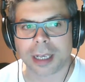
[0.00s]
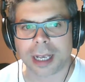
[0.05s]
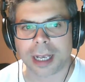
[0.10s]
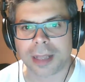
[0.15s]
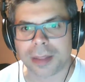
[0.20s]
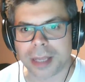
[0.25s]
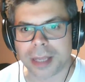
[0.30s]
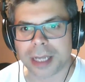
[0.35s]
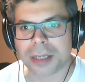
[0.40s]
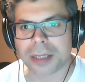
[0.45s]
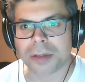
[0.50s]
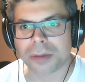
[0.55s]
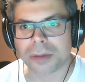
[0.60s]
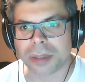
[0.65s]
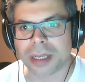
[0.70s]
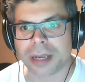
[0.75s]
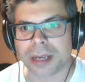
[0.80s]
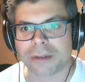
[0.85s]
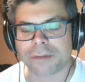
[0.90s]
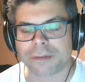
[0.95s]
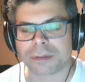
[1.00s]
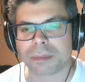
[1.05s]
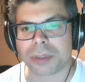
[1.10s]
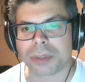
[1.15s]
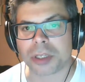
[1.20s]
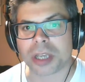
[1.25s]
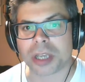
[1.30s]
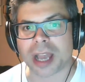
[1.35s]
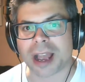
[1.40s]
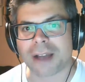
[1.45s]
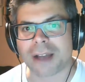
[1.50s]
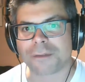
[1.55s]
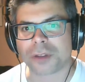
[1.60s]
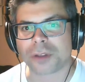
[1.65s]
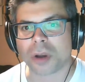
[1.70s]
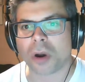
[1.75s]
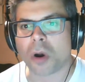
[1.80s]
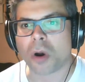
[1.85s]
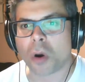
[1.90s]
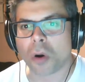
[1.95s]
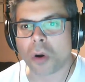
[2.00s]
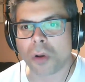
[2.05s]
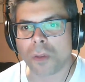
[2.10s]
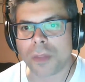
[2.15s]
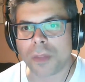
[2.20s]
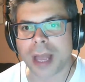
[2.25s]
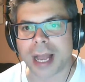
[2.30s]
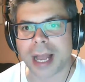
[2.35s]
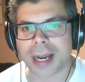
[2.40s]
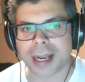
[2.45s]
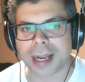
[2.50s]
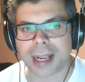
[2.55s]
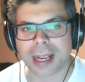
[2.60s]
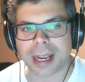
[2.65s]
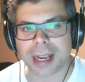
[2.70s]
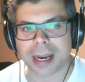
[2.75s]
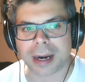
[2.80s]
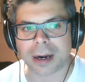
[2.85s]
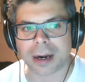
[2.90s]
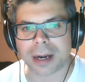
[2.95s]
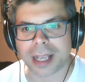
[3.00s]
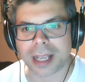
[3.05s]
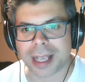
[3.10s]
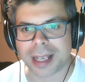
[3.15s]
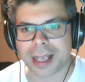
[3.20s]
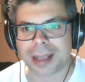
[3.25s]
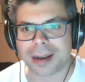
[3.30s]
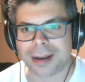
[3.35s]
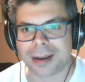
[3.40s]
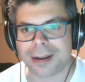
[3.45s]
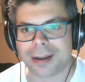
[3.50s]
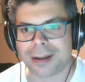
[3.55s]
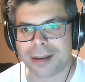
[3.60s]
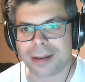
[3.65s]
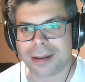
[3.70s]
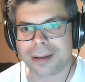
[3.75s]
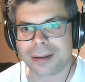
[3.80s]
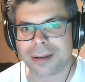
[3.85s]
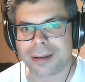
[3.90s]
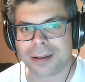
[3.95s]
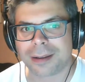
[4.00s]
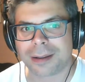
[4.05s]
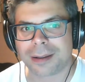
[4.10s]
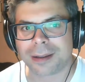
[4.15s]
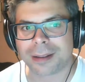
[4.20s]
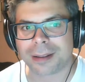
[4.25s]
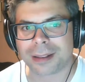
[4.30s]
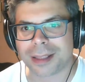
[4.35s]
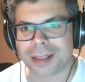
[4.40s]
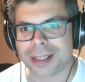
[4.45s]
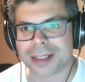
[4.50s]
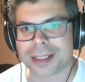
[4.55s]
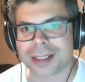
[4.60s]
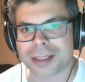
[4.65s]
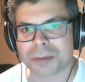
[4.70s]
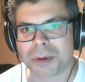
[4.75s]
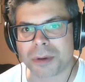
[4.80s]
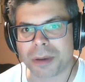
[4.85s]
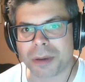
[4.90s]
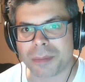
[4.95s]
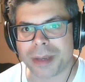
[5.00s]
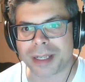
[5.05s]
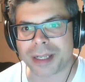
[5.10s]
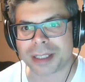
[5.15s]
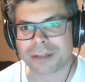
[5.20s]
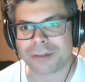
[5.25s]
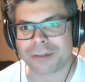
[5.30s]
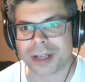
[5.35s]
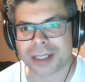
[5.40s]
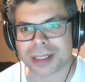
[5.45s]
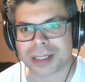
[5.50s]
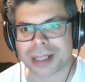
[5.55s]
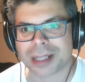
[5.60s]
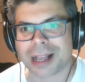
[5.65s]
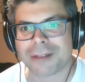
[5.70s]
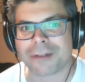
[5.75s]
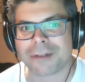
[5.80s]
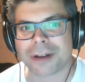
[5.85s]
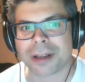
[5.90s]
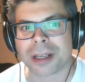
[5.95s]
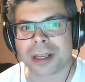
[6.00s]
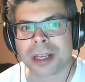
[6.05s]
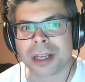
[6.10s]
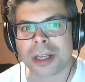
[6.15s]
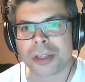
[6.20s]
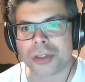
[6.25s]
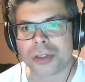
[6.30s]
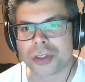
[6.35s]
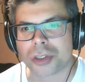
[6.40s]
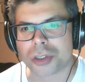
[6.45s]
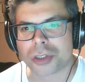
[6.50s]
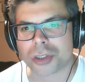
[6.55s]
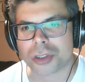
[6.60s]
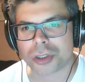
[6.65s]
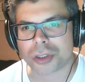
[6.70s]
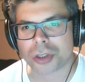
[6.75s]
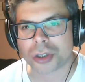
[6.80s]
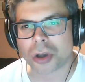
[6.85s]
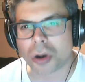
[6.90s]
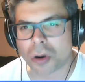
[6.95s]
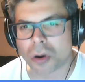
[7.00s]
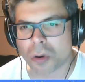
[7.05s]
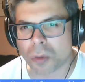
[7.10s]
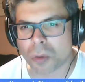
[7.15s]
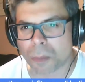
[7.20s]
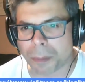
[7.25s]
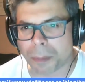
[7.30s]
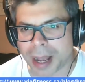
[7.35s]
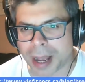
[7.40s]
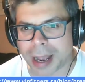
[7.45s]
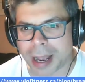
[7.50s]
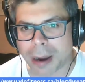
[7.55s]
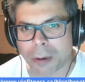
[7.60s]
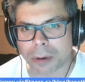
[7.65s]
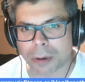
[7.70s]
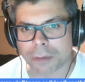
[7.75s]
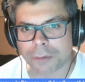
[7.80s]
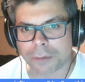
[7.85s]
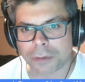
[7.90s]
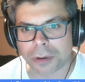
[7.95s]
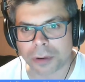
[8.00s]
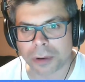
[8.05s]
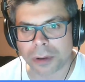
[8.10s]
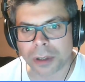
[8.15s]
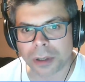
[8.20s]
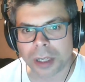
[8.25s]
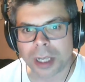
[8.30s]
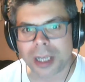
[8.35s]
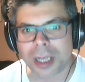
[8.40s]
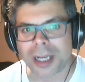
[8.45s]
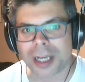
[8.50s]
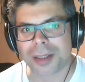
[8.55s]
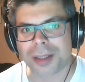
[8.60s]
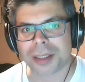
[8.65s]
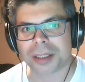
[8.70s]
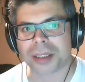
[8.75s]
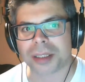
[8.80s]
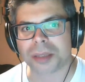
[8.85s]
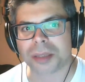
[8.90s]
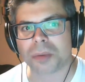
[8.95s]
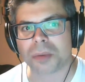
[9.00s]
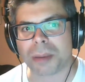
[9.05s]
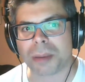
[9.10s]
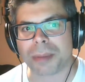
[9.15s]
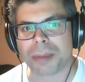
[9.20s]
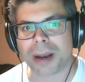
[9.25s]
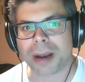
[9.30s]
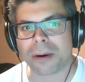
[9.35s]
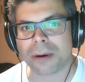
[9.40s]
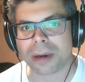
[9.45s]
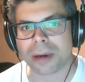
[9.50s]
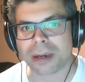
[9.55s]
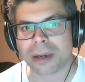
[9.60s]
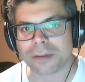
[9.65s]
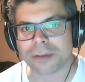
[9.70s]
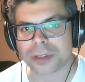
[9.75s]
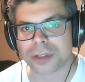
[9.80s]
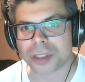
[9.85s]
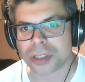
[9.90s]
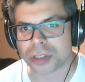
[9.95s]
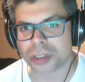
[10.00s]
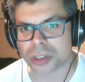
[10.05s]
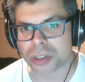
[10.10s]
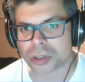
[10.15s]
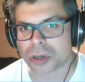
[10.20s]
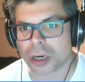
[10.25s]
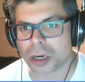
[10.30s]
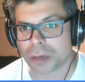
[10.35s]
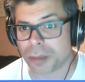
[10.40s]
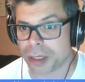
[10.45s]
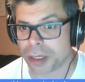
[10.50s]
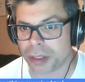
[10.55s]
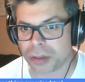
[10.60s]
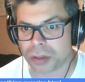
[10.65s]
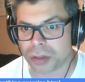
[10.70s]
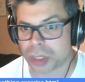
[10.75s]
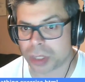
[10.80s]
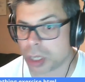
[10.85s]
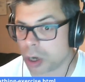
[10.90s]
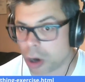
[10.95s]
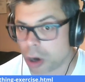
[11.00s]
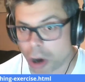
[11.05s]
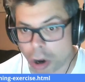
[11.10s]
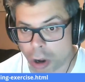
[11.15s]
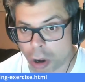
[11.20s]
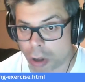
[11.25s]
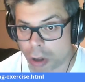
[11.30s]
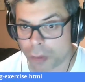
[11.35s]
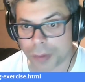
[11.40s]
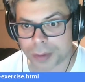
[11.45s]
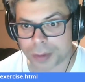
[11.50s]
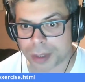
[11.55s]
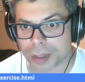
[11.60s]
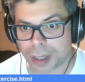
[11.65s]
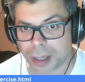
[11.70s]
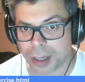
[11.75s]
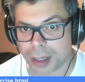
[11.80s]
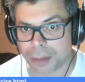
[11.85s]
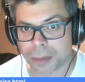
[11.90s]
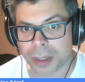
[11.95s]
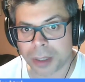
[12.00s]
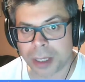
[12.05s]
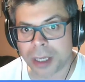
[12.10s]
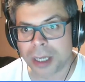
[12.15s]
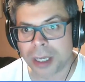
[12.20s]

And then you lift, but you have to hold that air in. This is what makes the Valsalva so powerful. And this is why power lifters and strongmen use it all the time.